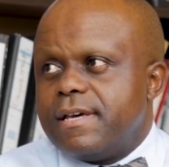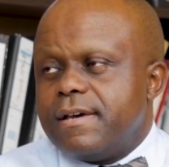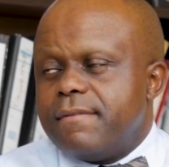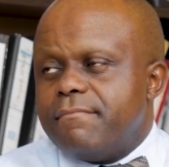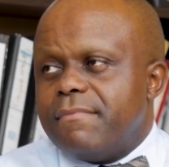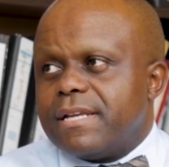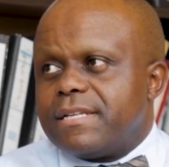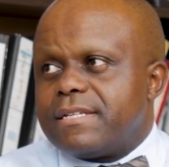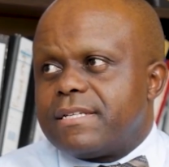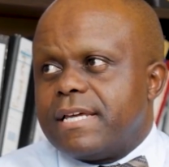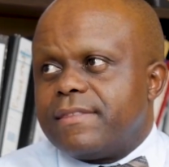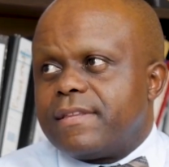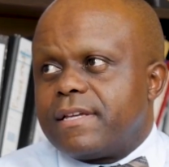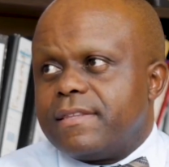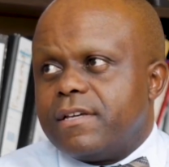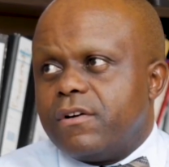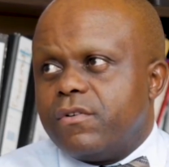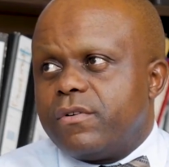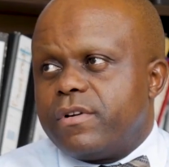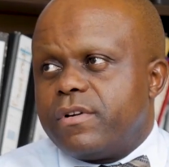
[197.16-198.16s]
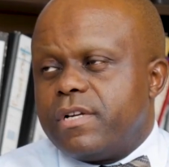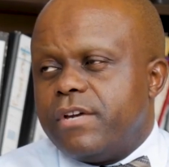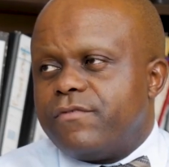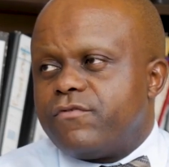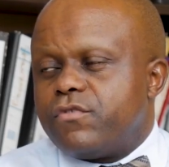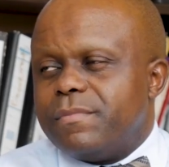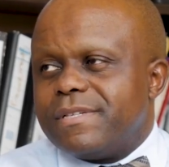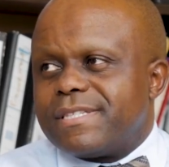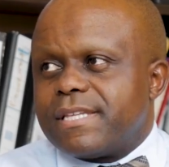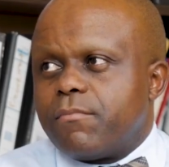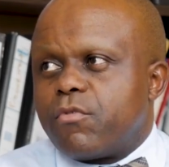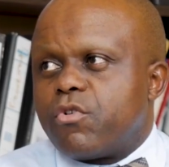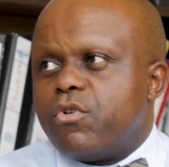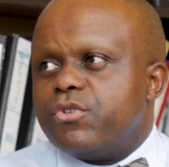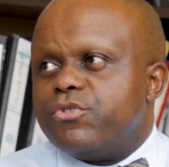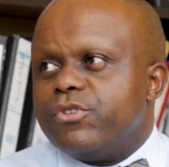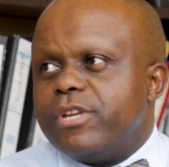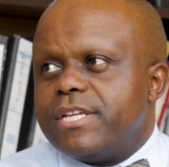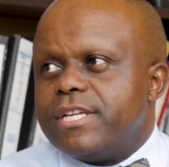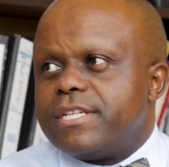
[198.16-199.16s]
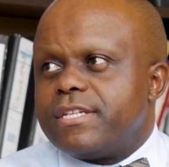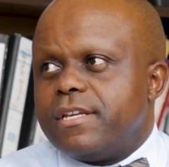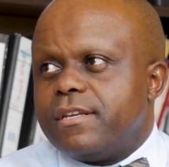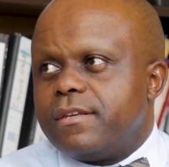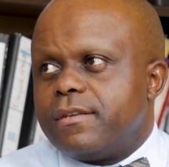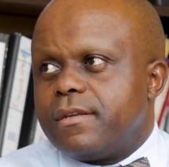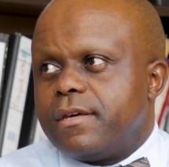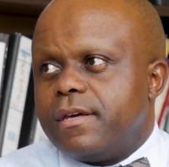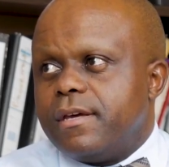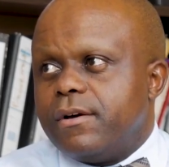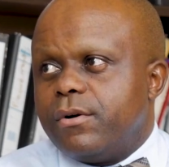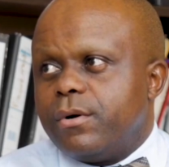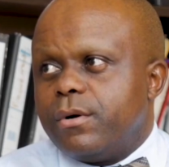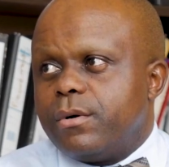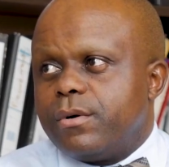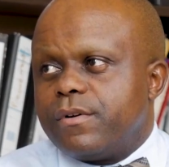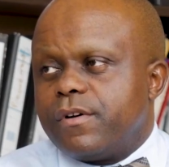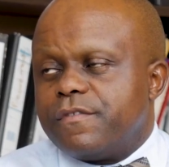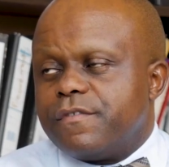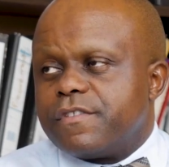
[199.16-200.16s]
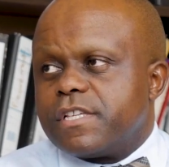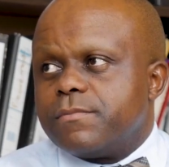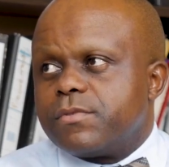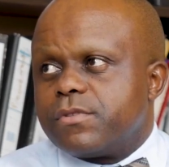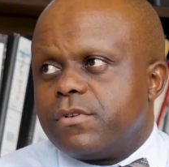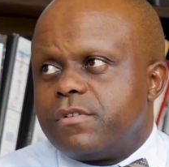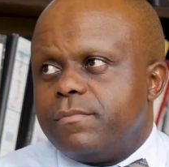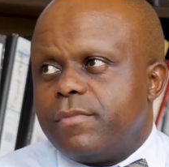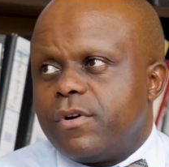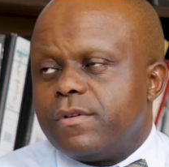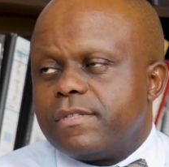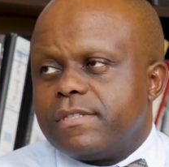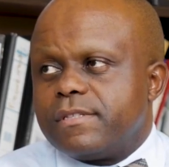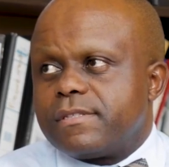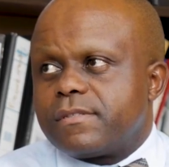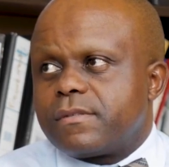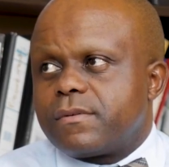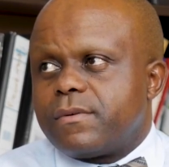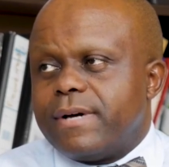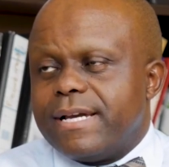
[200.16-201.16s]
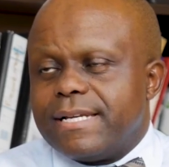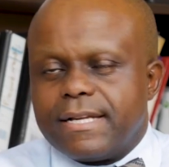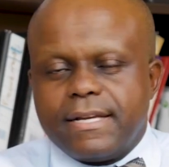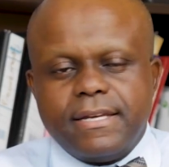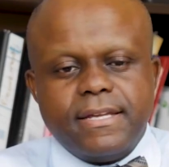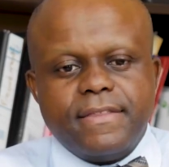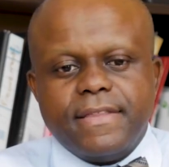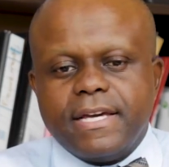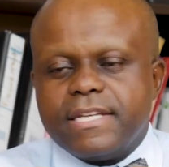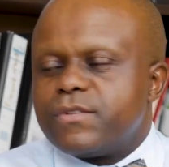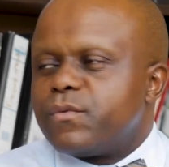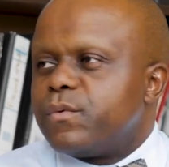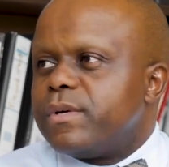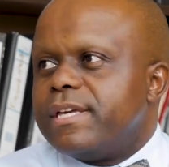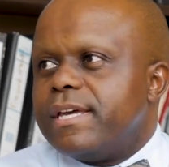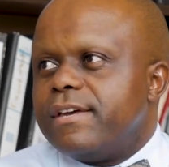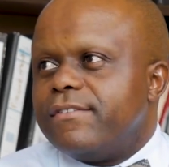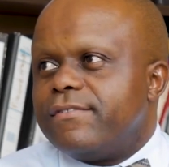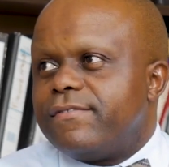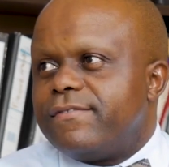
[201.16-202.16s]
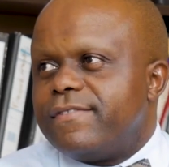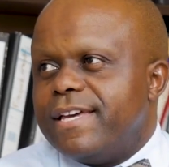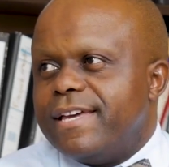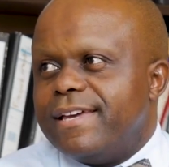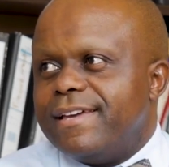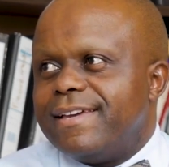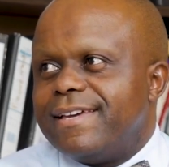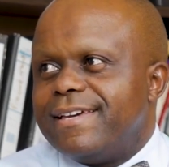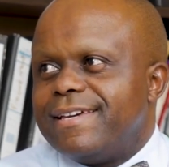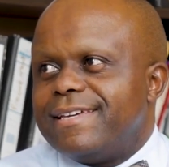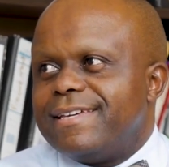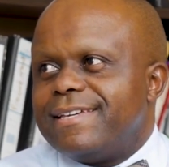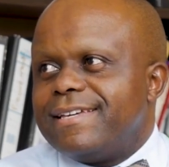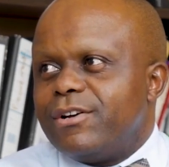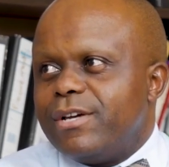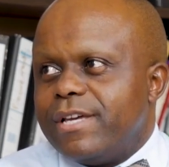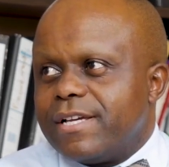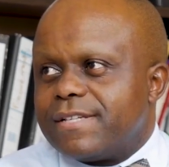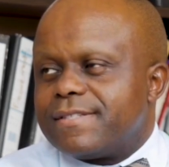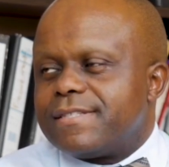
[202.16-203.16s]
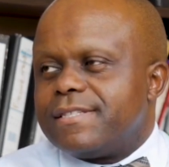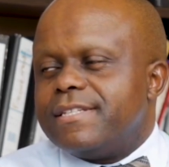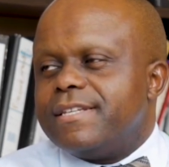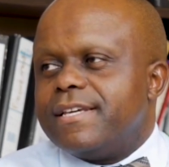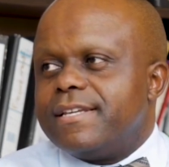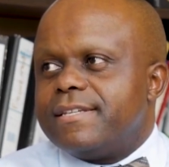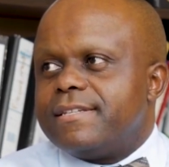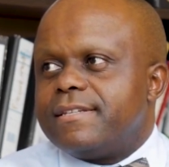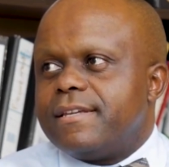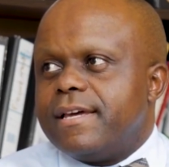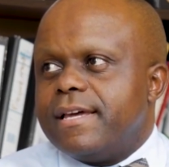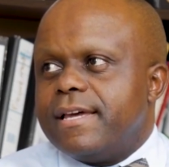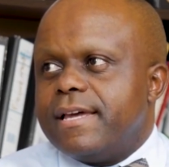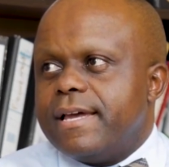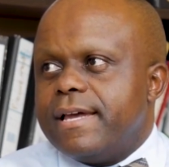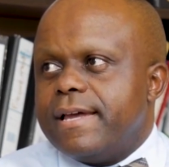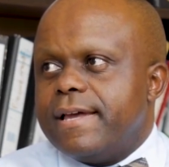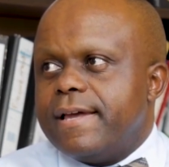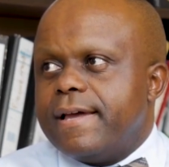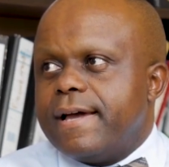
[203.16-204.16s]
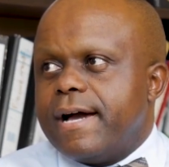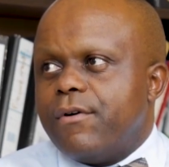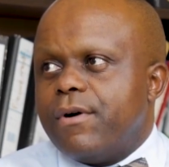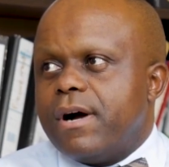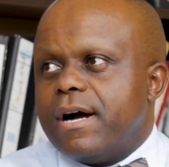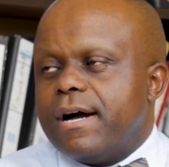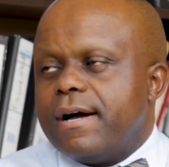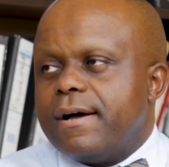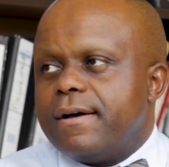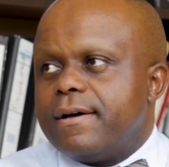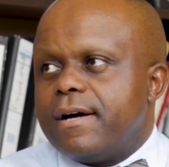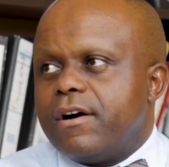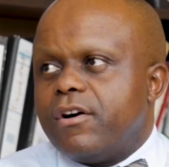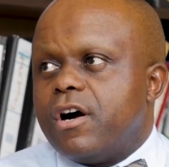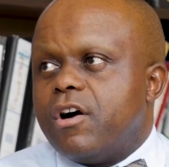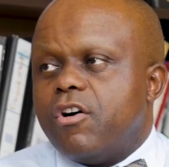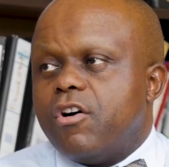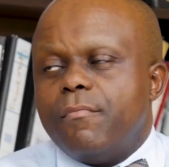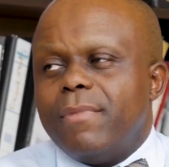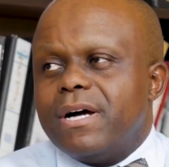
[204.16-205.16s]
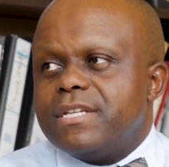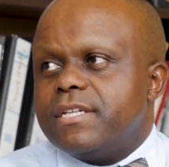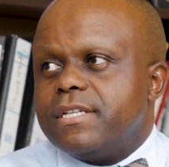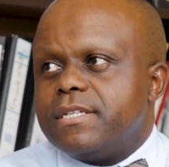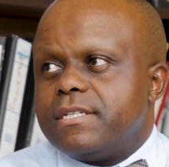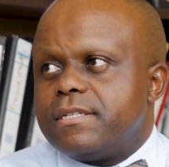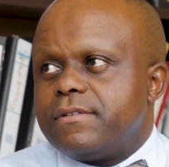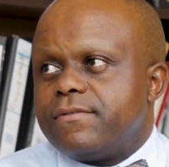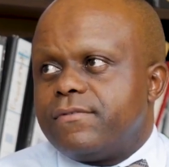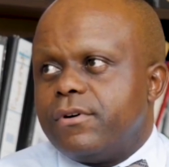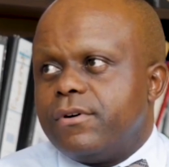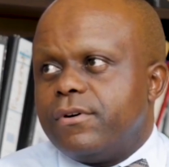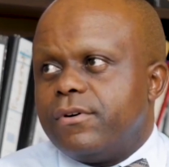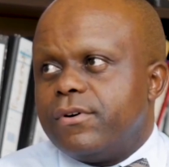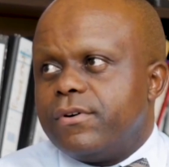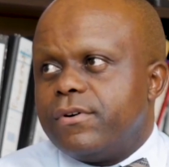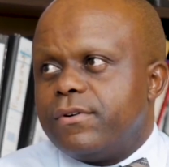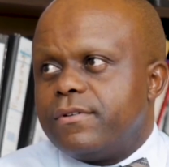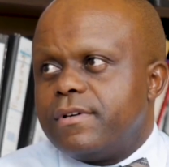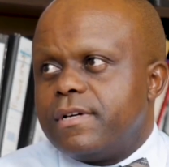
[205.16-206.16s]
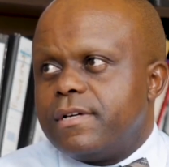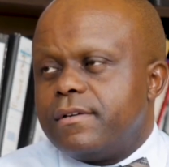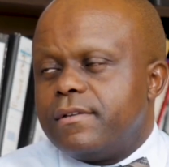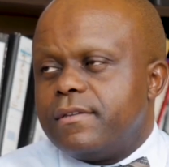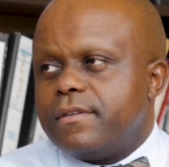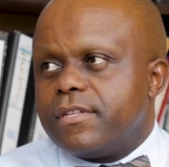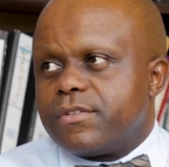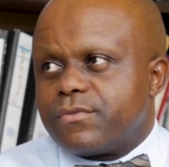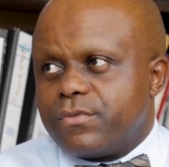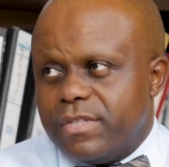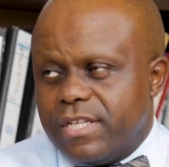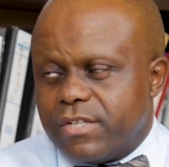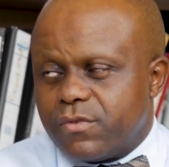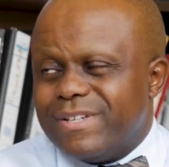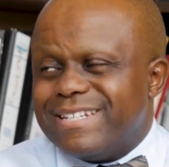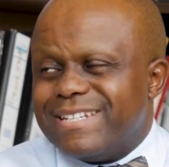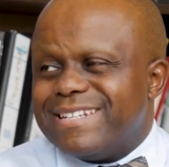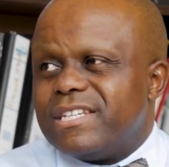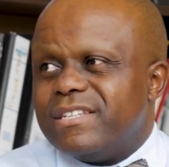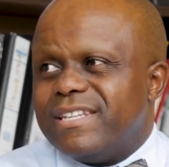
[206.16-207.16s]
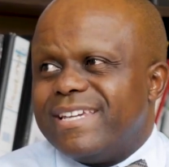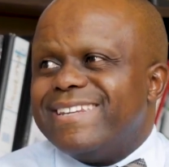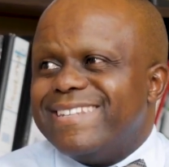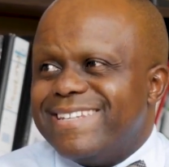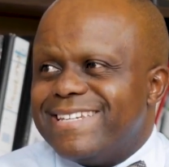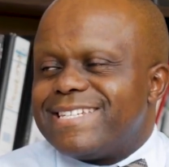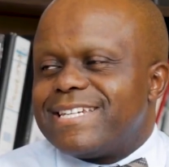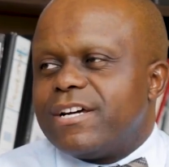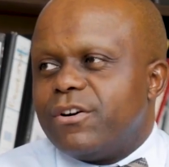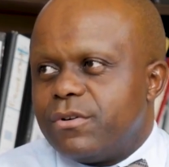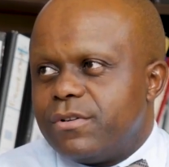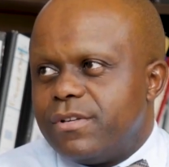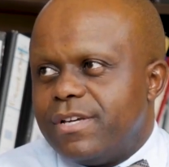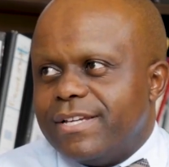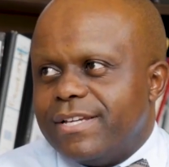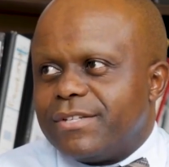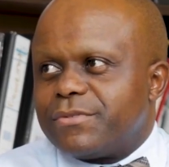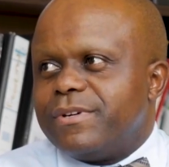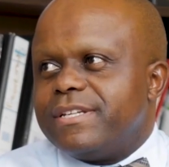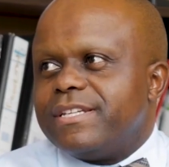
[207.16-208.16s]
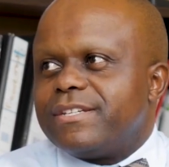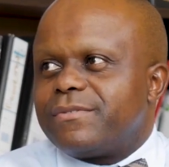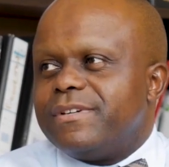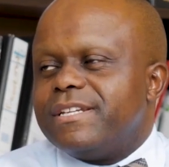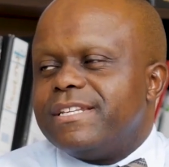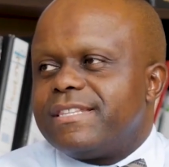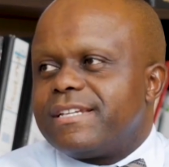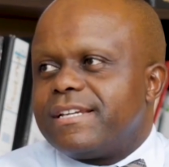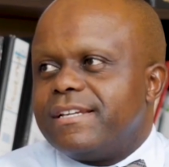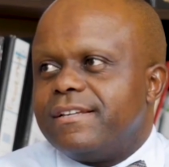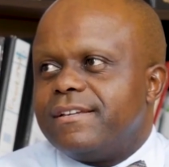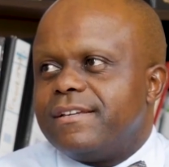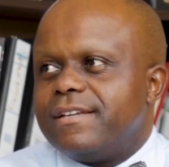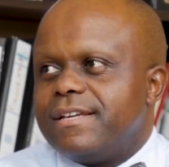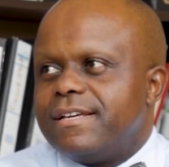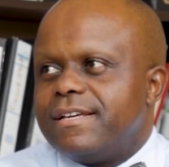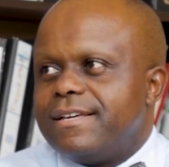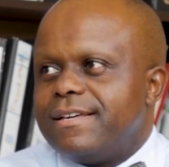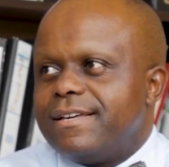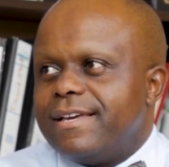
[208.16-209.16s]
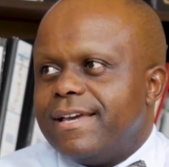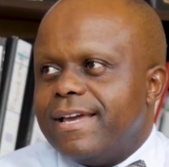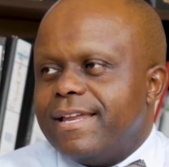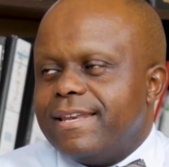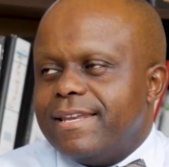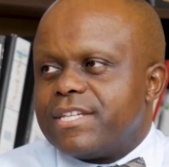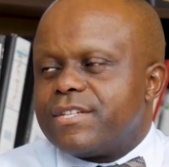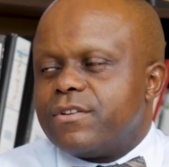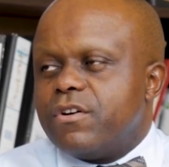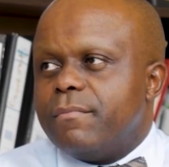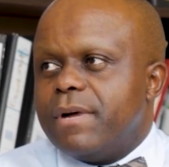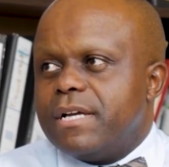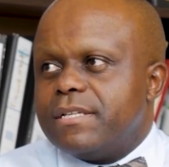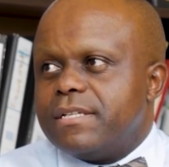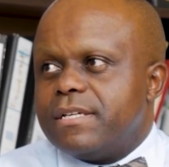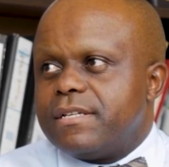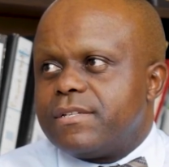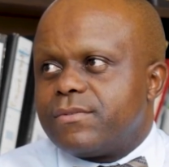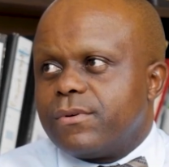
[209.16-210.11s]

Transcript: But I think there will have to be some condonation of some sort, because it's quite clear that we have exceeded our budget for the initial 2023 national budget.